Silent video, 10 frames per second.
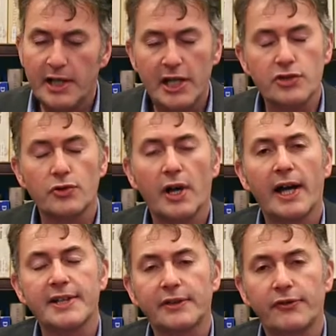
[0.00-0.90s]
His
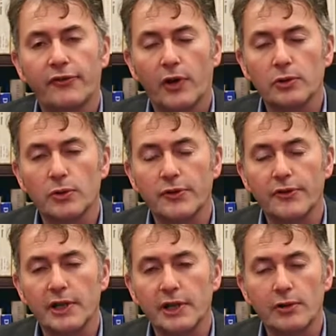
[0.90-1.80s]
rise had followed
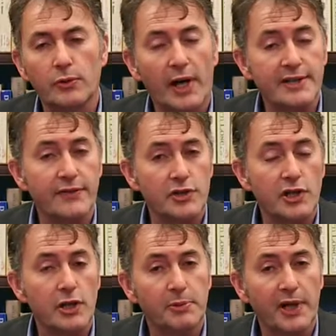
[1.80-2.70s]
the rise of the
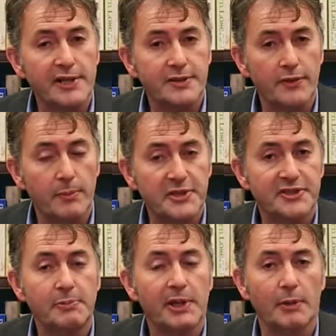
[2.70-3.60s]
share price of the
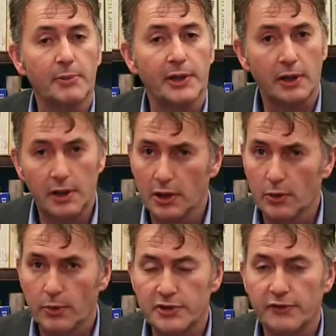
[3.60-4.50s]
Mississippi Company,
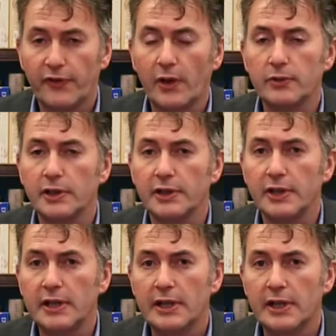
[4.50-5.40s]
which he'd founded
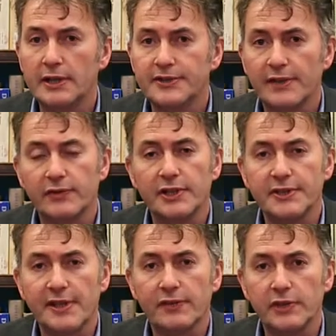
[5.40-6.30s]
in
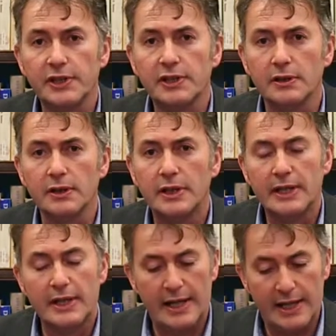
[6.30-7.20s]
1717.
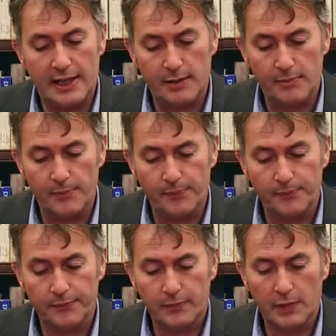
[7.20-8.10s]

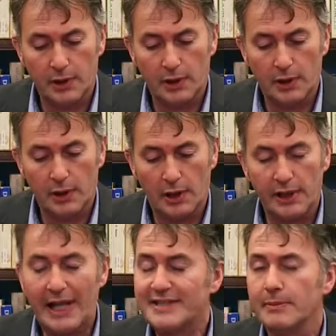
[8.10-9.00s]

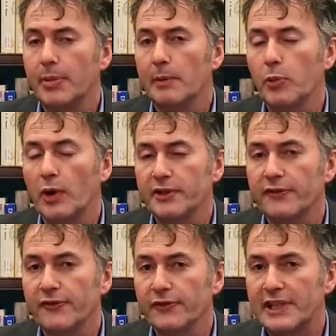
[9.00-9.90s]
An asset bubble had
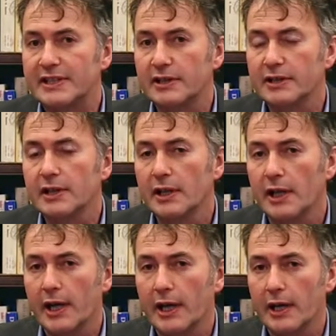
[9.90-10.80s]
inflated
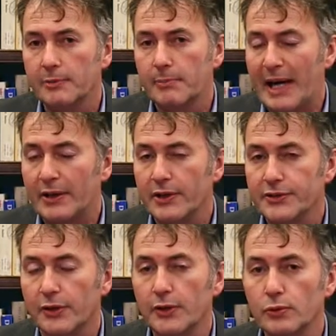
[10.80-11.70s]
in
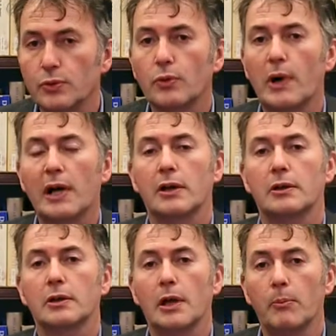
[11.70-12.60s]
Paris on the Rue
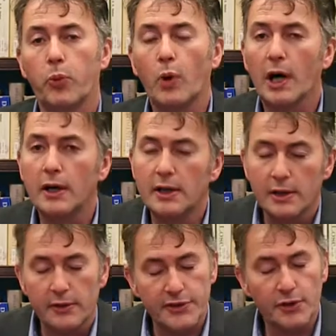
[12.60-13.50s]
Quincampoix,
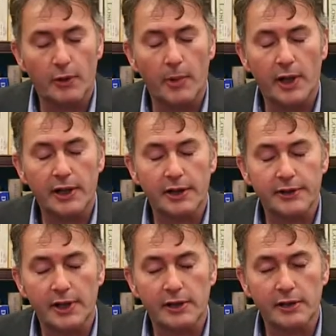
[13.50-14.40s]
the stock market
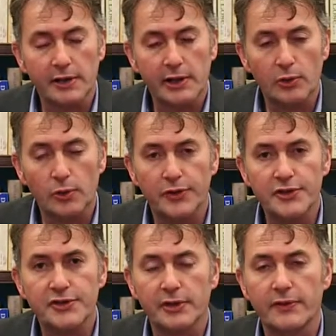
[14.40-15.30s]
in the old
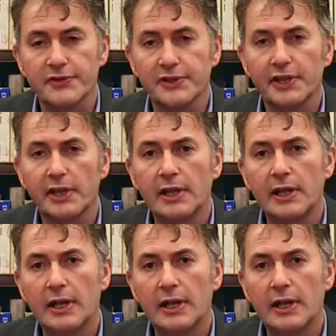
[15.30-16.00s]
district of the city.